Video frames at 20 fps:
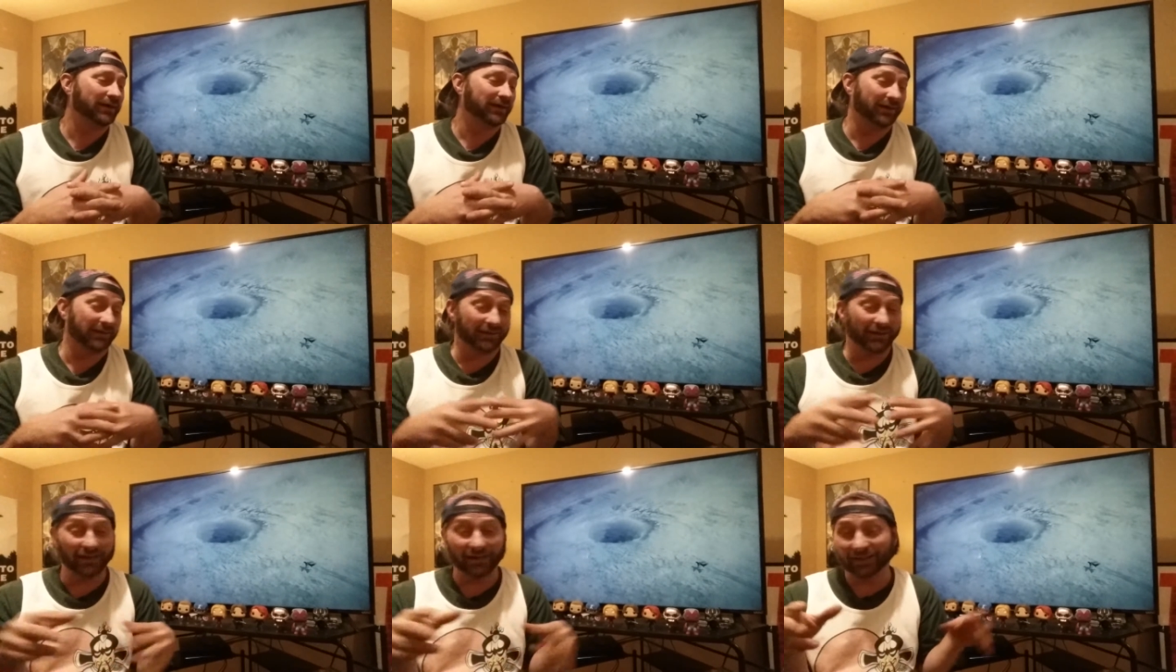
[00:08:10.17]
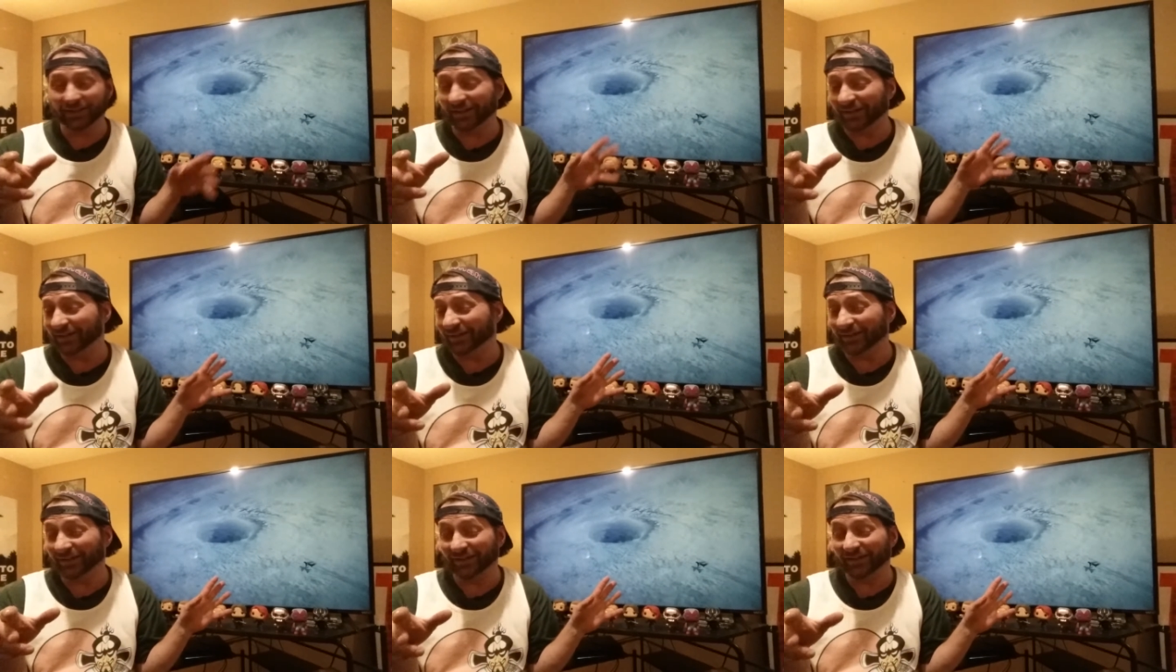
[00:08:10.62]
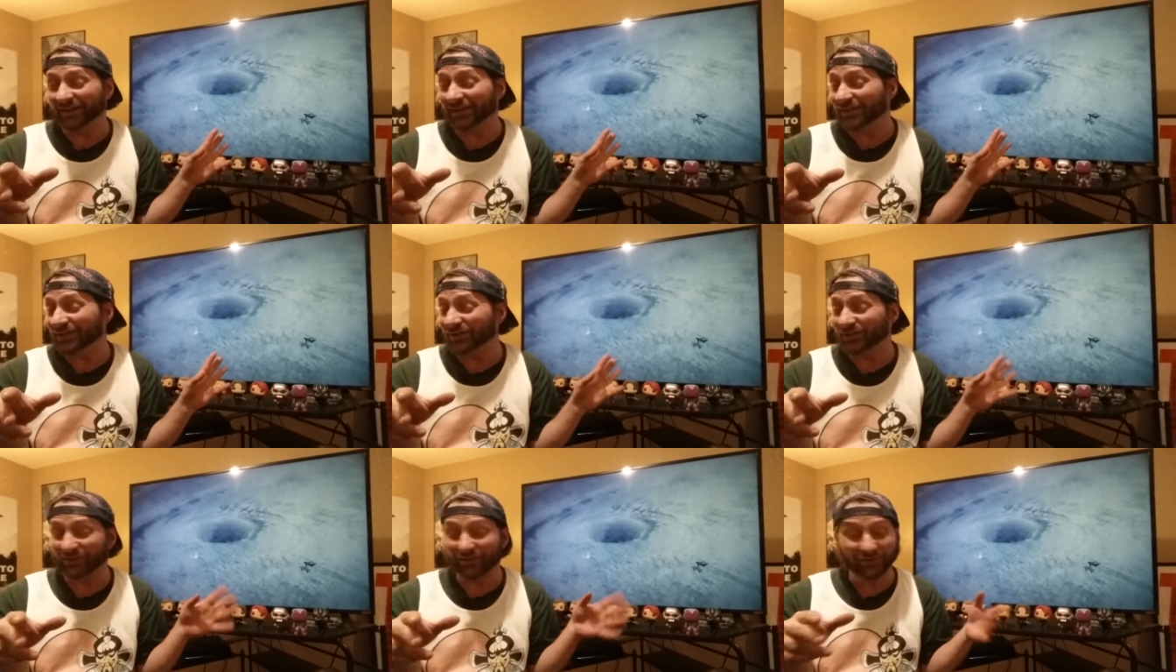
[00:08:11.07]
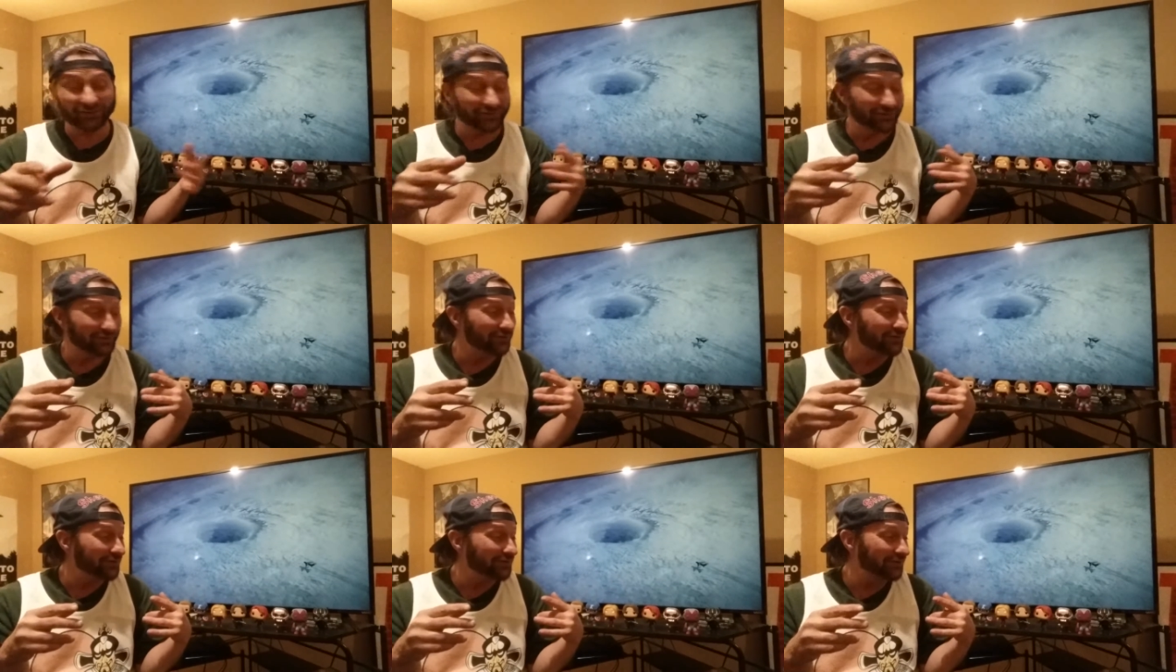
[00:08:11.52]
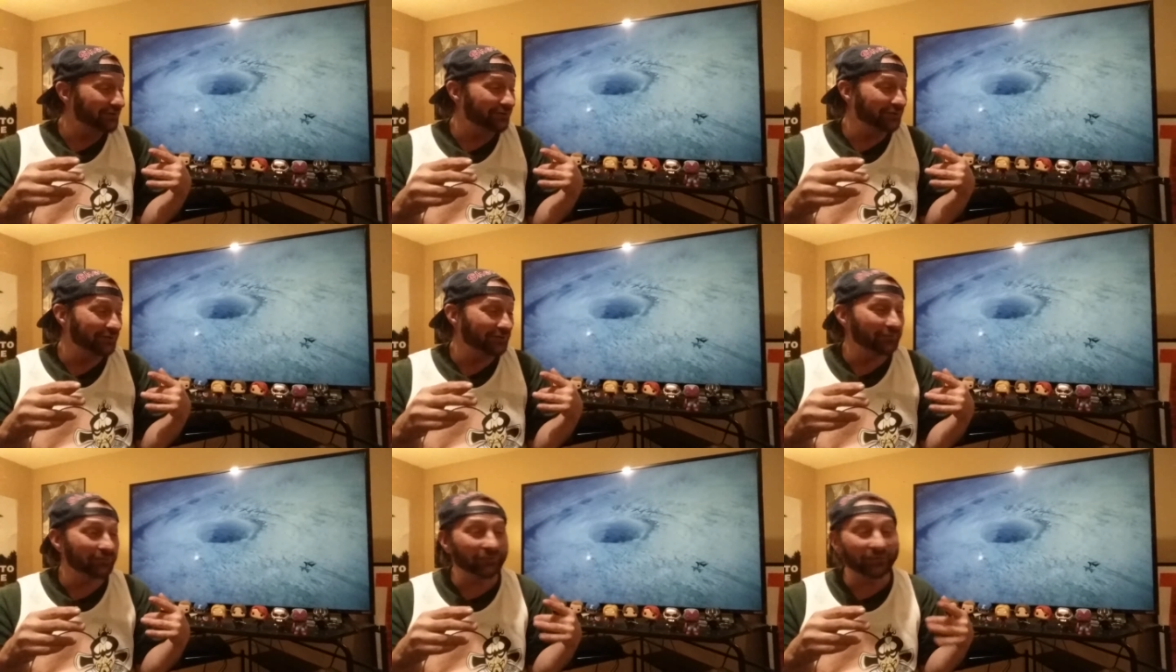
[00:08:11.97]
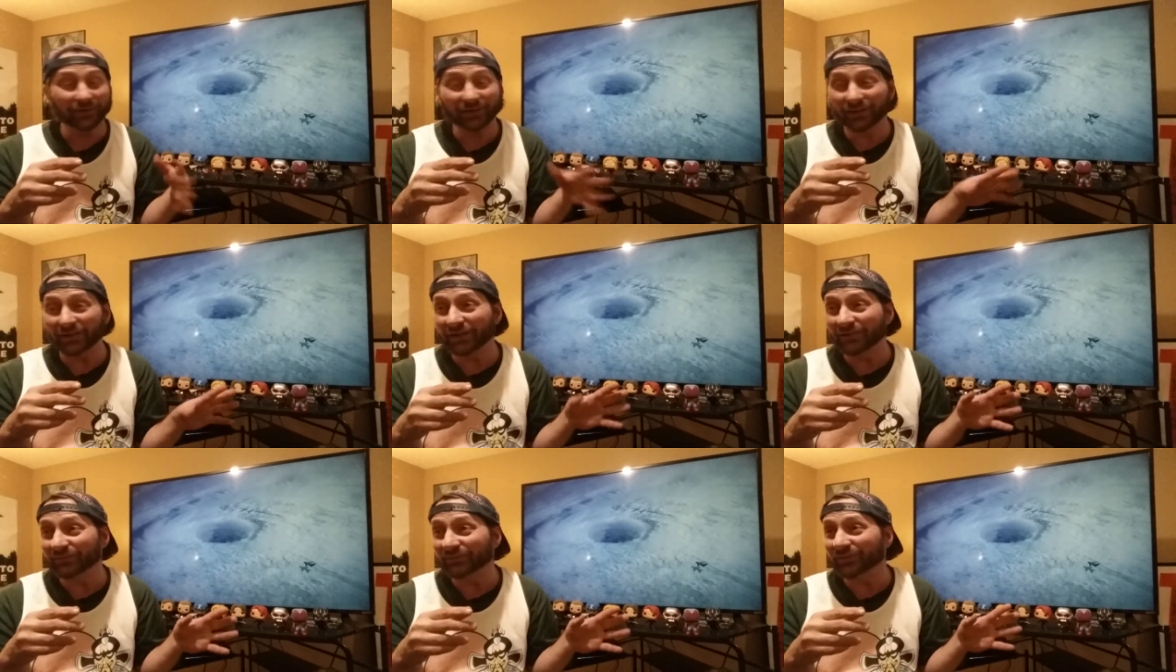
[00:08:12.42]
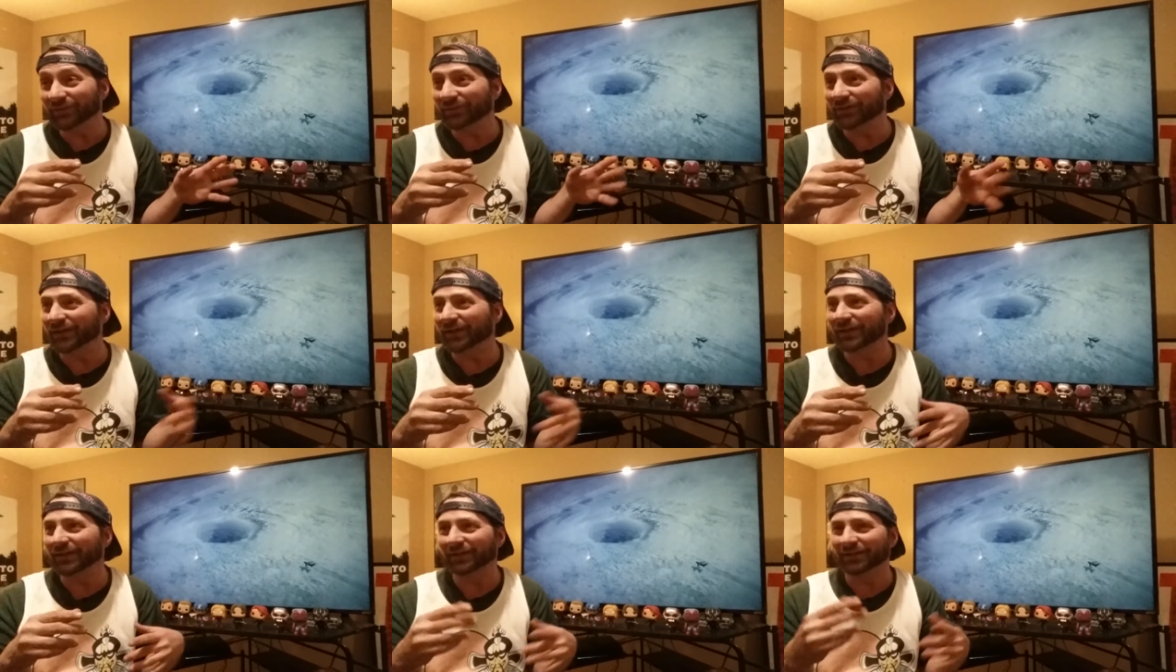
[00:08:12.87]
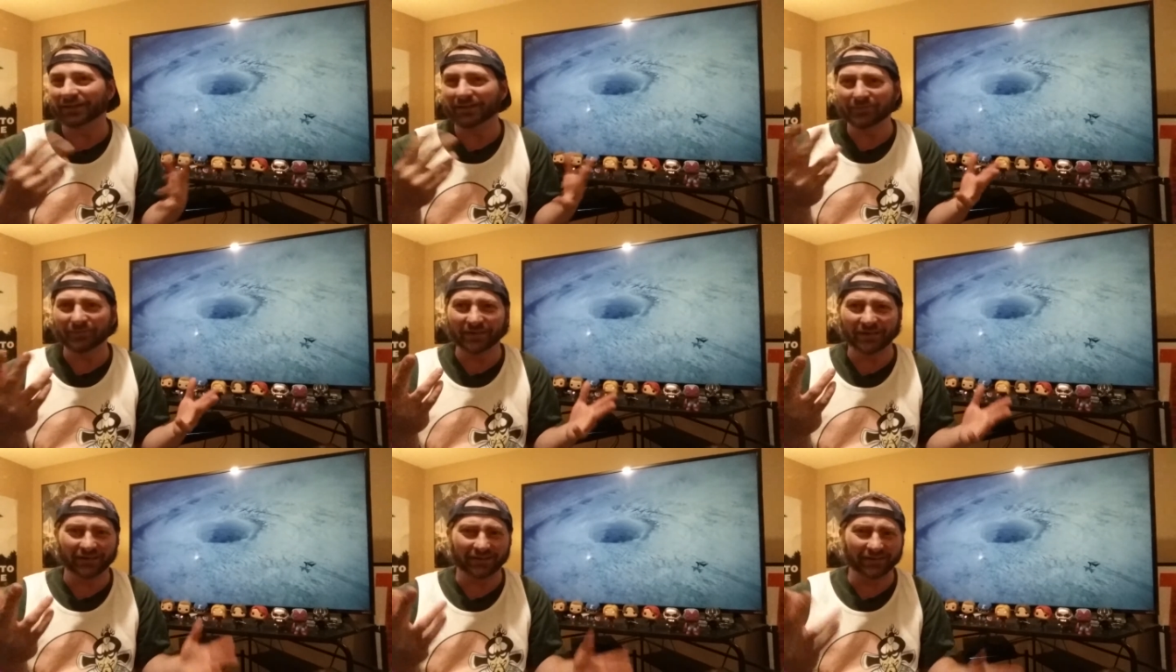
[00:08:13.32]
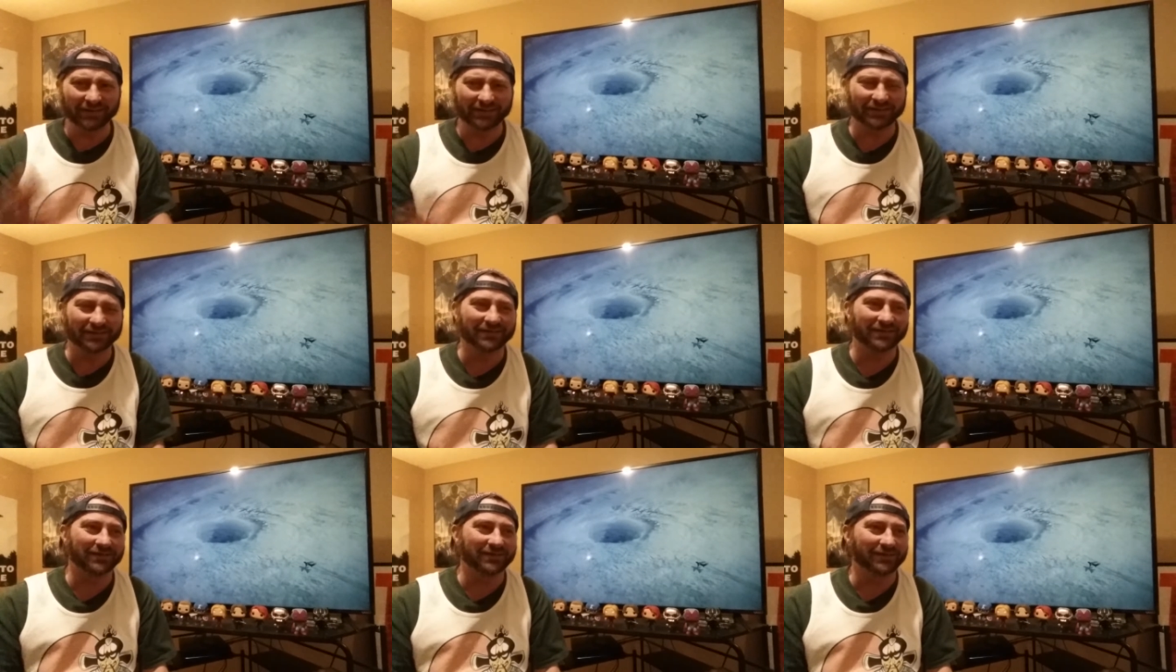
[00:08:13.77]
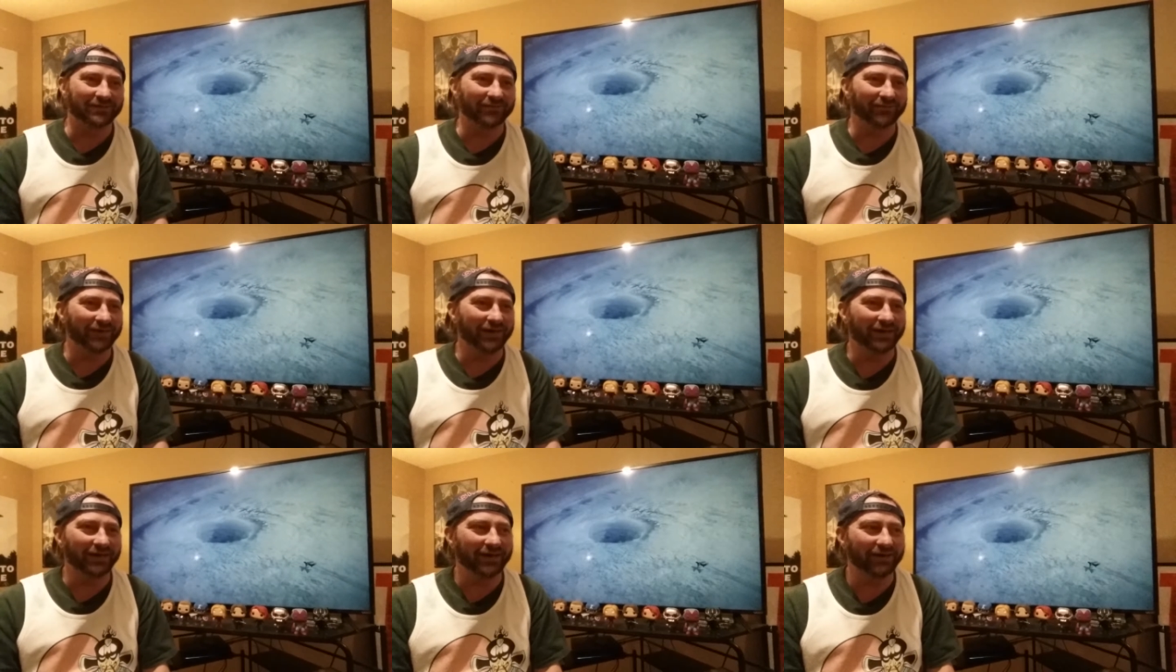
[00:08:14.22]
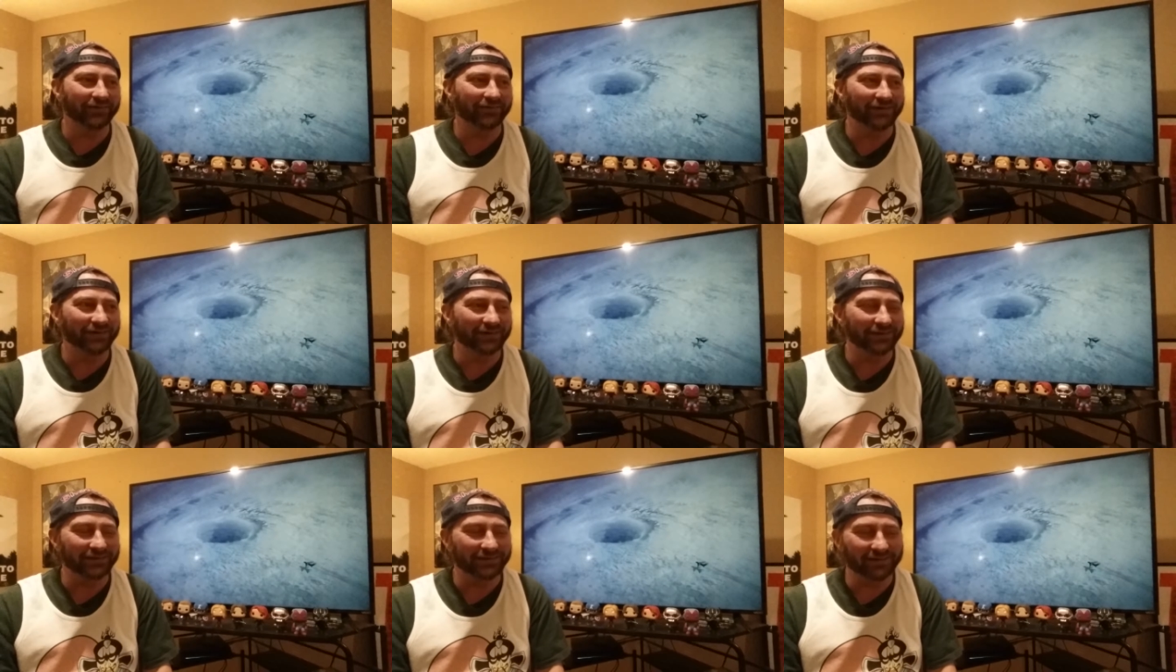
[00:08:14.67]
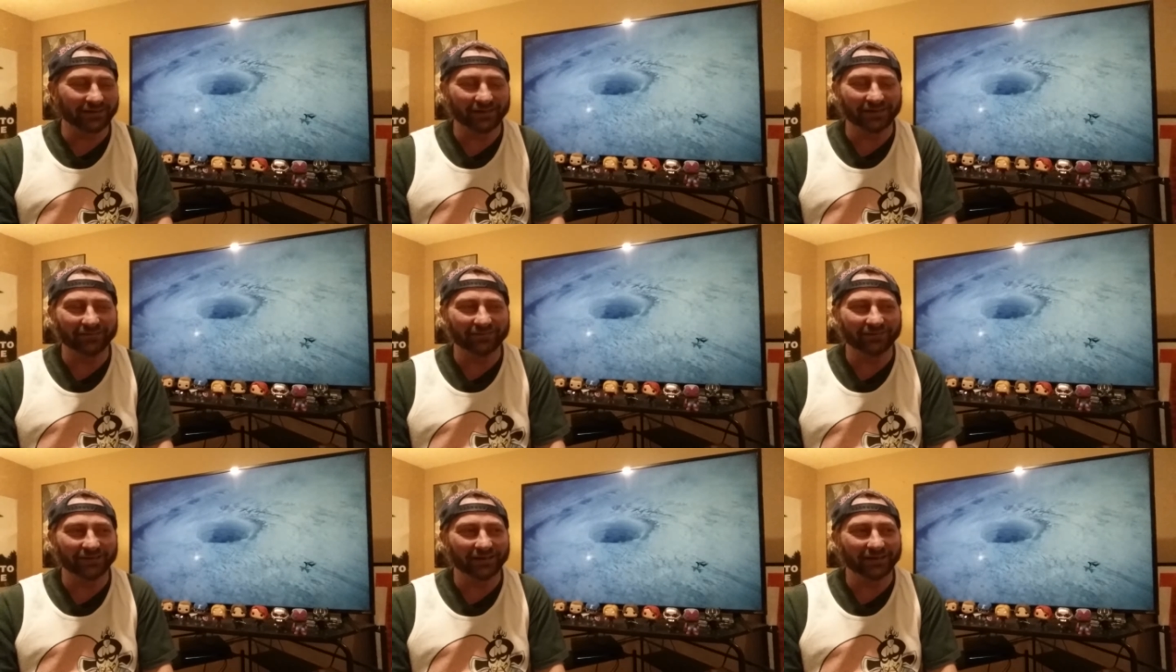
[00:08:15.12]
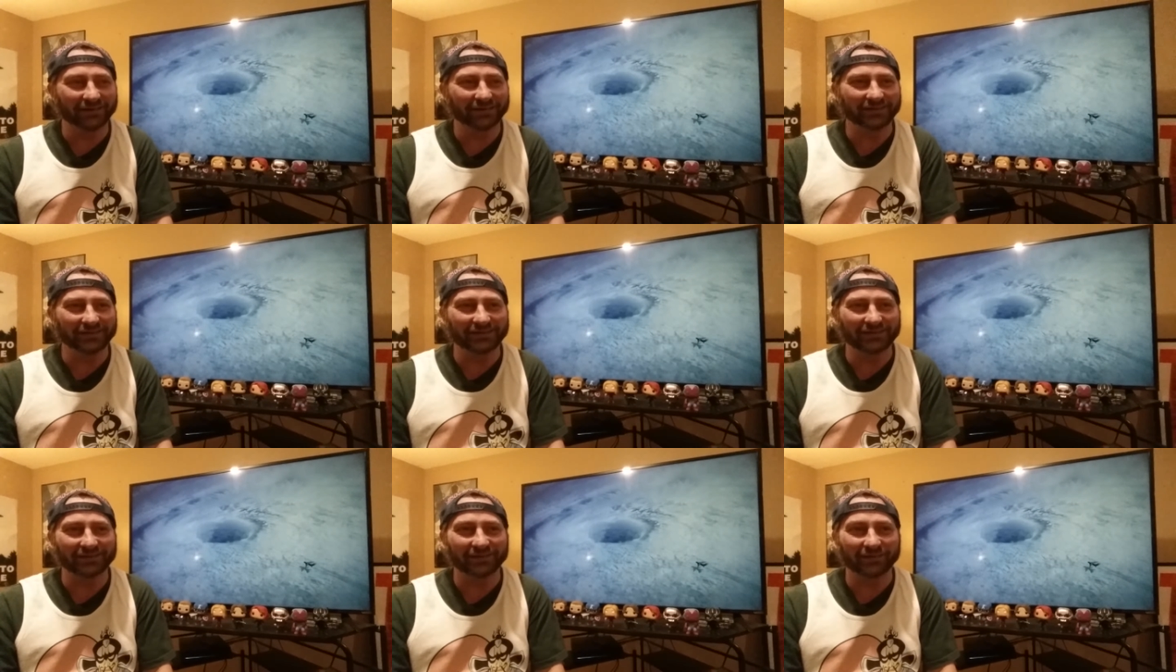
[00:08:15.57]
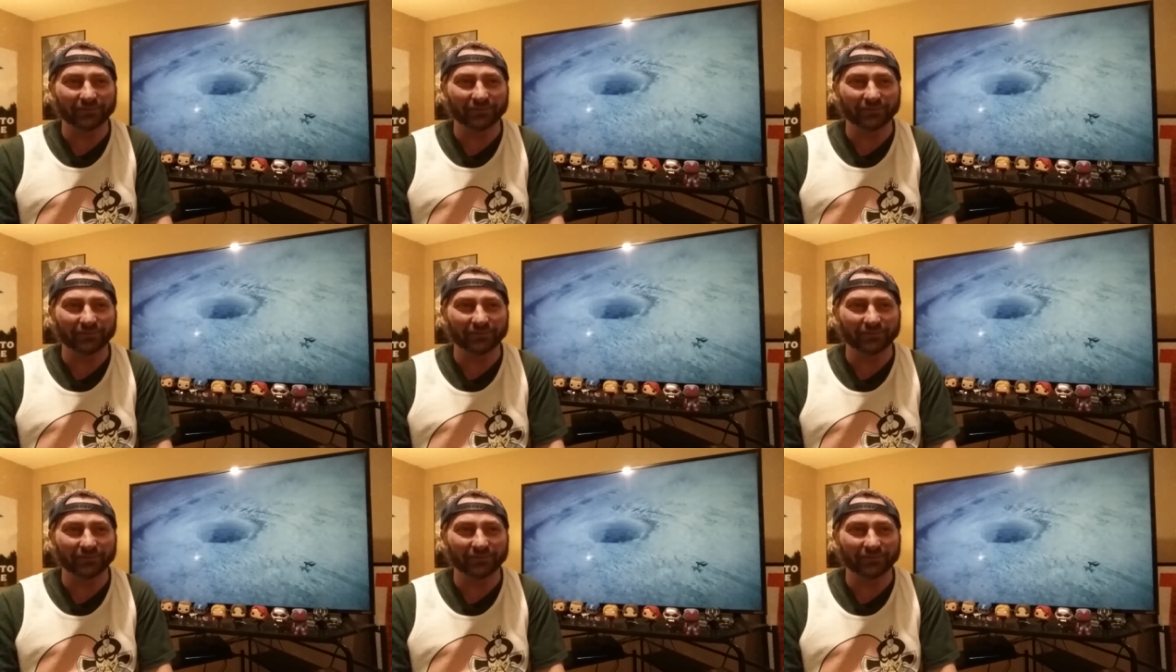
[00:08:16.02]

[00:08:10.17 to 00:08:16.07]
yeah yeah yeah sure sure sure whatever like i mean he's just great i like this guy a lot he's